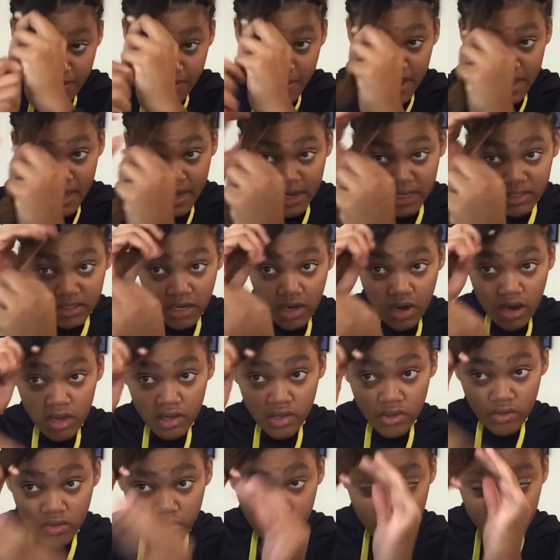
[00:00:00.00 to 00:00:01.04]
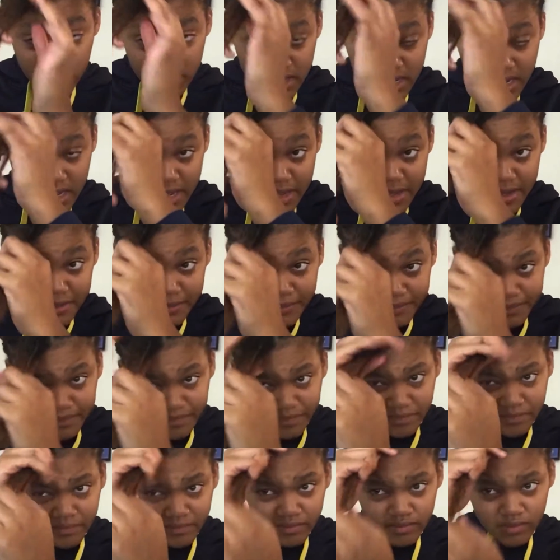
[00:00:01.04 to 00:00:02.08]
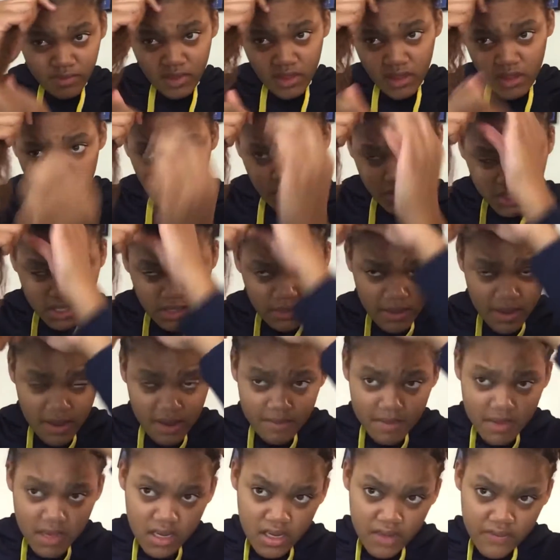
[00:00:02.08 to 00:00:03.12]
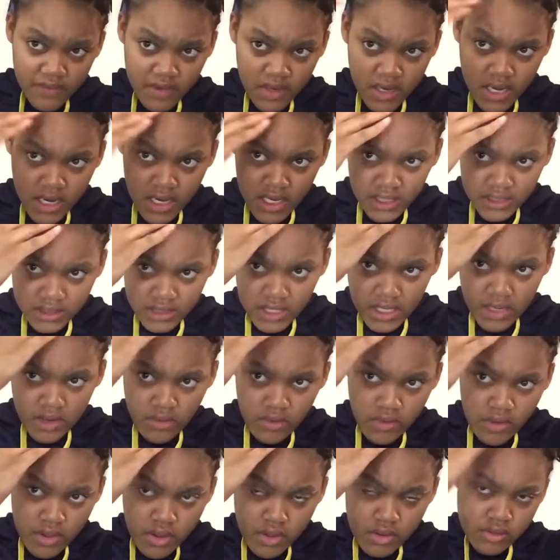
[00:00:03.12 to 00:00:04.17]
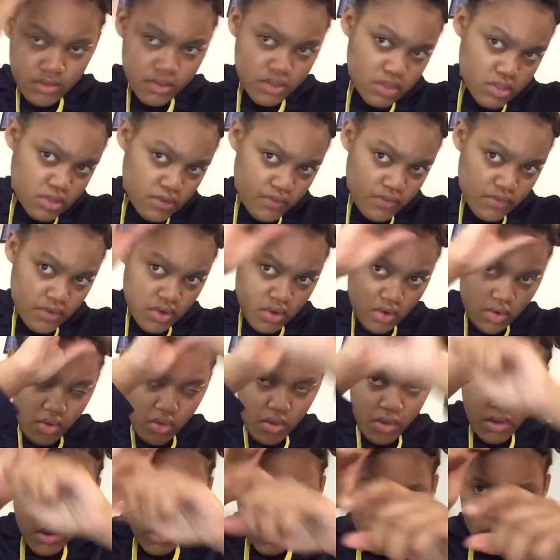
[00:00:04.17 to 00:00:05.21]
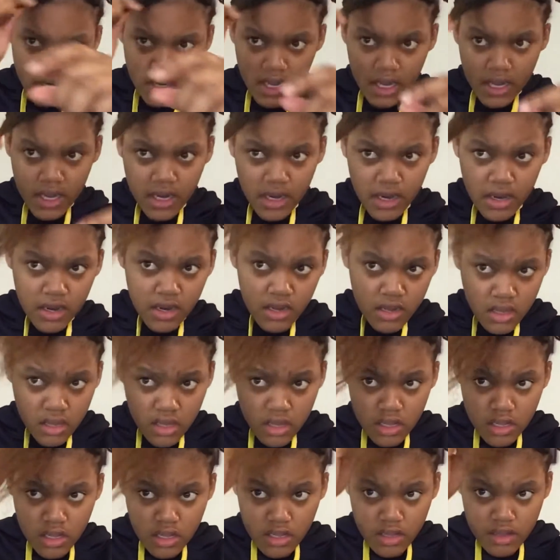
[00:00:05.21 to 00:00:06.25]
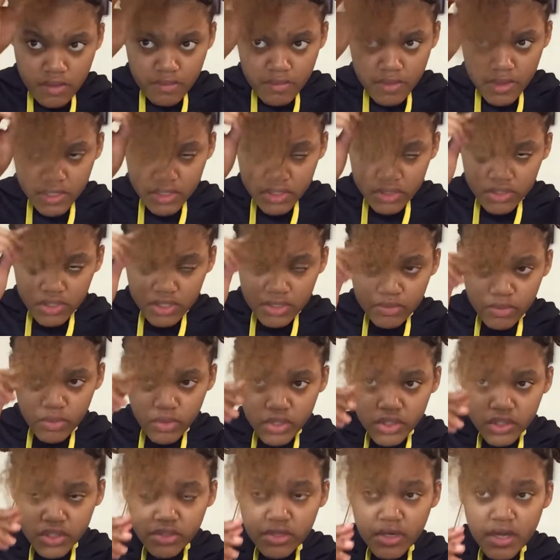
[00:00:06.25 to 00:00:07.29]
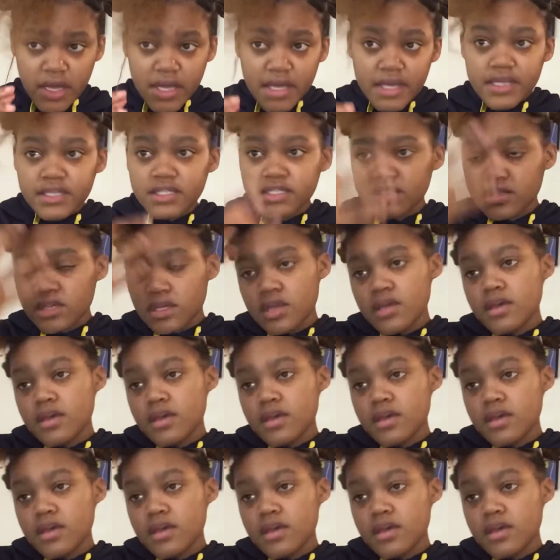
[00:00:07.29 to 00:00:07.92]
My hair is already oiled down, which I recommend if your hair is not oiled, for you to oil your hair. Make sure it's moisturized.